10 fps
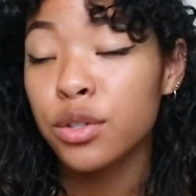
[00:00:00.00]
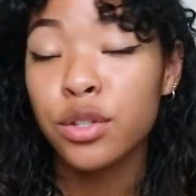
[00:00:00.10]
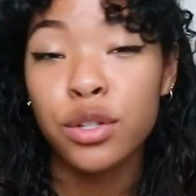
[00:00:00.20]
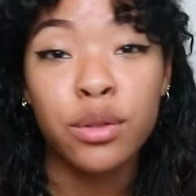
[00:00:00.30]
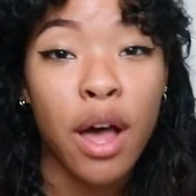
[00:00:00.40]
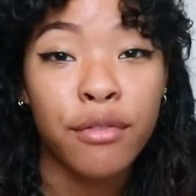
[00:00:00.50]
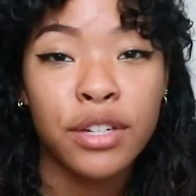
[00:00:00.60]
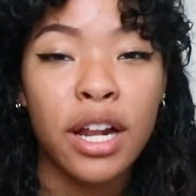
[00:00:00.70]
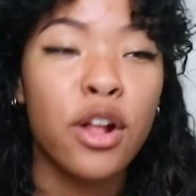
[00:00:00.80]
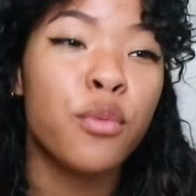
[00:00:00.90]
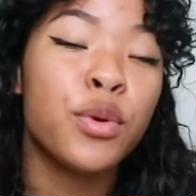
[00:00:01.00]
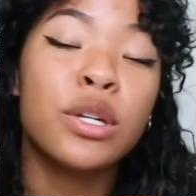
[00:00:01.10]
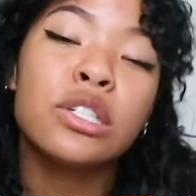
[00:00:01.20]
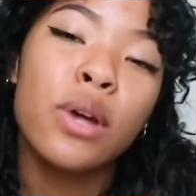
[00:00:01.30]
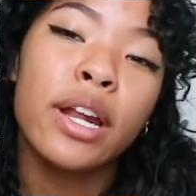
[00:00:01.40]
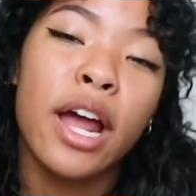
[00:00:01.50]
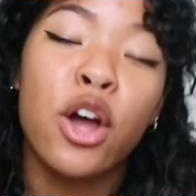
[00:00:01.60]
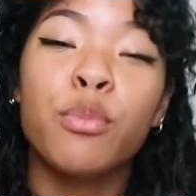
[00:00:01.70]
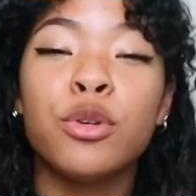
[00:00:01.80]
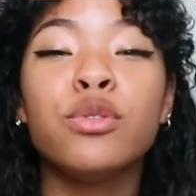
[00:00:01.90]
you loved it. I hope you enjoyed it. I
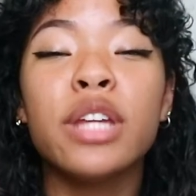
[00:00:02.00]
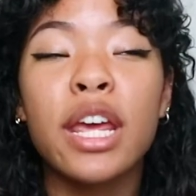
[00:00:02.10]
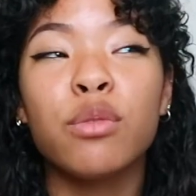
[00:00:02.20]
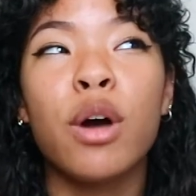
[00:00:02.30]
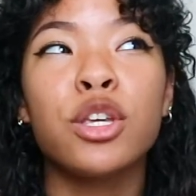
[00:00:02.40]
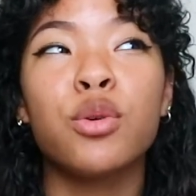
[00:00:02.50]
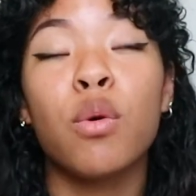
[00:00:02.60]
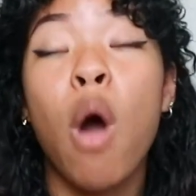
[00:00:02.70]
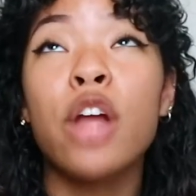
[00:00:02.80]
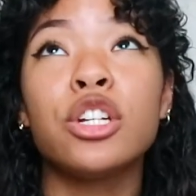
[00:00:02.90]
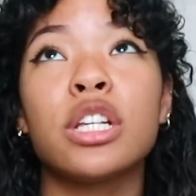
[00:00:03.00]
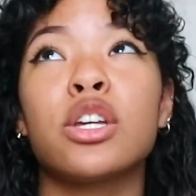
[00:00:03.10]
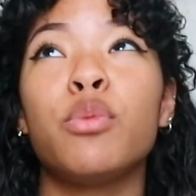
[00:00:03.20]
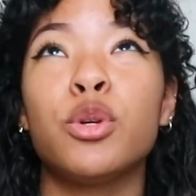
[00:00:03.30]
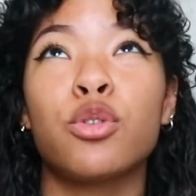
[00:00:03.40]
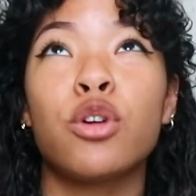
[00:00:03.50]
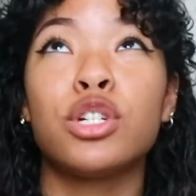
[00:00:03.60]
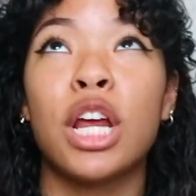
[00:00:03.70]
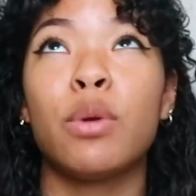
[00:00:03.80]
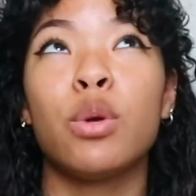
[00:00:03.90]
hope you knit while you were watching it. I hope you
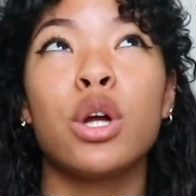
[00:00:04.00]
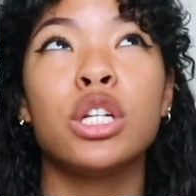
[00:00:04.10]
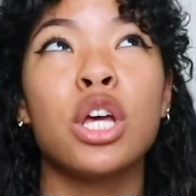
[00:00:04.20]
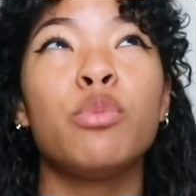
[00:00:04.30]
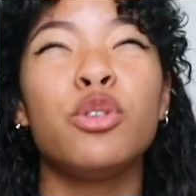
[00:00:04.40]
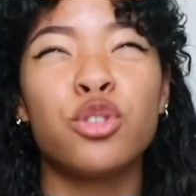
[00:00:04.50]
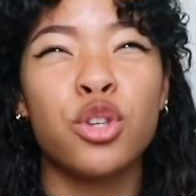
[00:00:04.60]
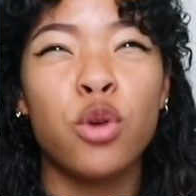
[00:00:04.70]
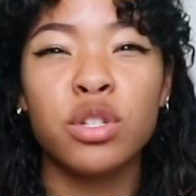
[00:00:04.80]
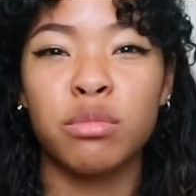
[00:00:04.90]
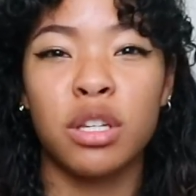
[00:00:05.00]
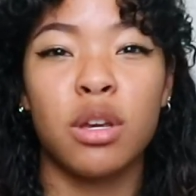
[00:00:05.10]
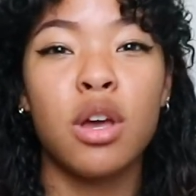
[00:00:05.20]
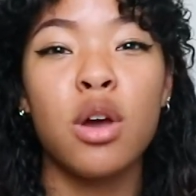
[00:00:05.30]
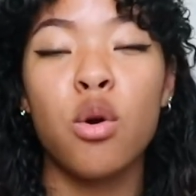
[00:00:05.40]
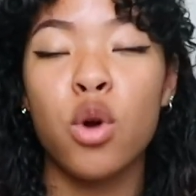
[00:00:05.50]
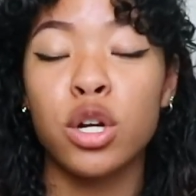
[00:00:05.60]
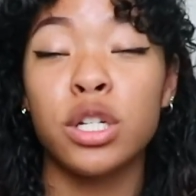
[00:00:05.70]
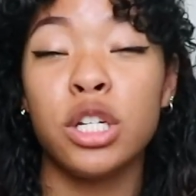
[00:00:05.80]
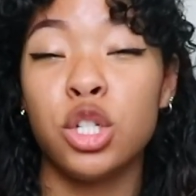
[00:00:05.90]
crocheted while you were watching it. I hope you sewed something or
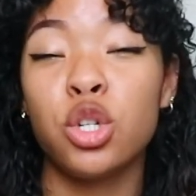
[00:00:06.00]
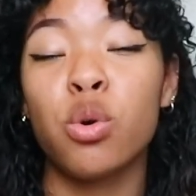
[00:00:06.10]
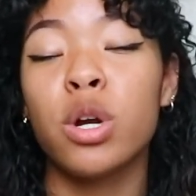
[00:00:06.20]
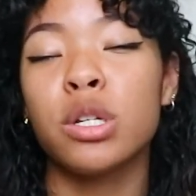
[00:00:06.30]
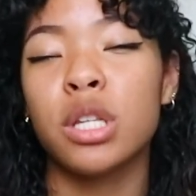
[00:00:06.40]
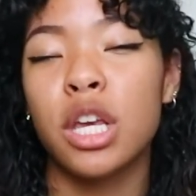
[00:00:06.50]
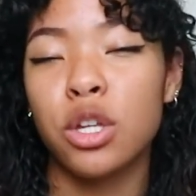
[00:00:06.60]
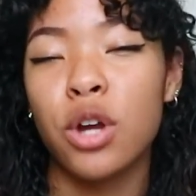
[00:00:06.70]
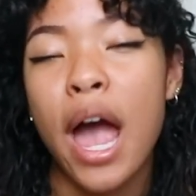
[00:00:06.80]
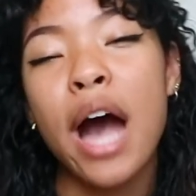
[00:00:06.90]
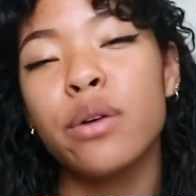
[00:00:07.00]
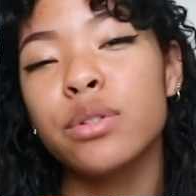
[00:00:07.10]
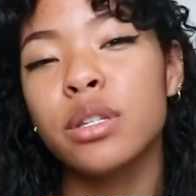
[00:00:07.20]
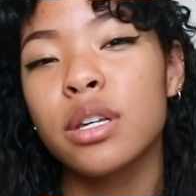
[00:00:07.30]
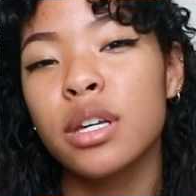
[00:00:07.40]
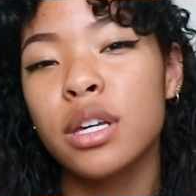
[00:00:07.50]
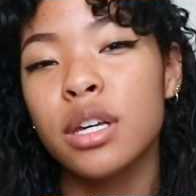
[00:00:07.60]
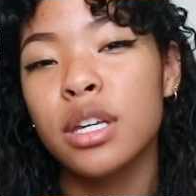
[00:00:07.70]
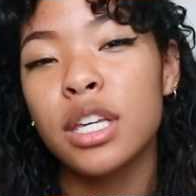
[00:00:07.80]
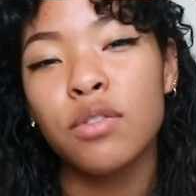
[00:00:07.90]
did chores in your house.
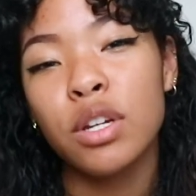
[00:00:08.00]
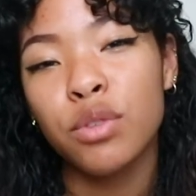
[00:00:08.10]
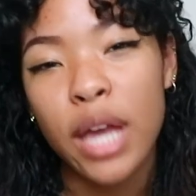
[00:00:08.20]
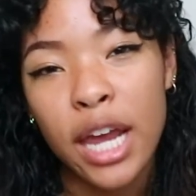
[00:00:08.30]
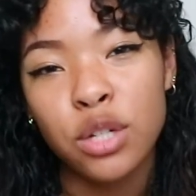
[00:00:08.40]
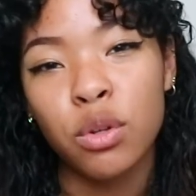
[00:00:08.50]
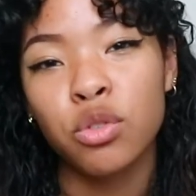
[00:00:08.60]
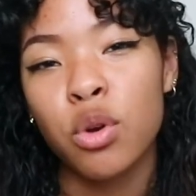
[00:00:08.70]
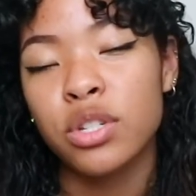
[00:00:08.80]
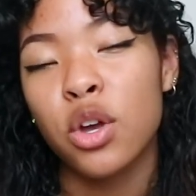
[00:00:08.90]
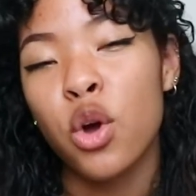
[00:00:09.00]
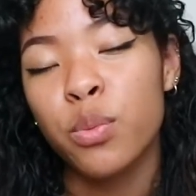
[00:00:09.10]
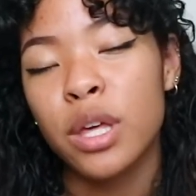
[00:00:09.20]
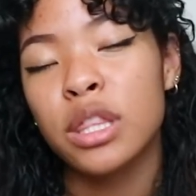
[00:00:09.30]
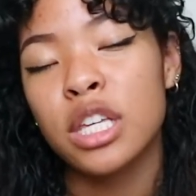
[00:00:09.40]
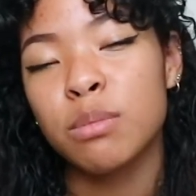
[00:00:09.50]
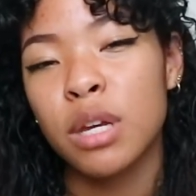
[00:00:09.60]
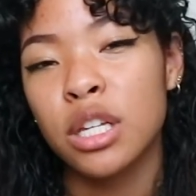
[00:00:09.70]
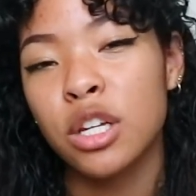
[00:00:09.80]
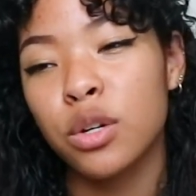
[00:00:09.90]
Even if you hate doing chores, I hope that this
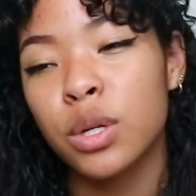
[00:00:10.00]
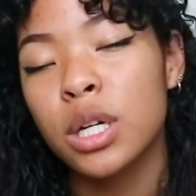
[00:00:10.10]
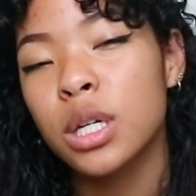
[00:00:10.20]
made you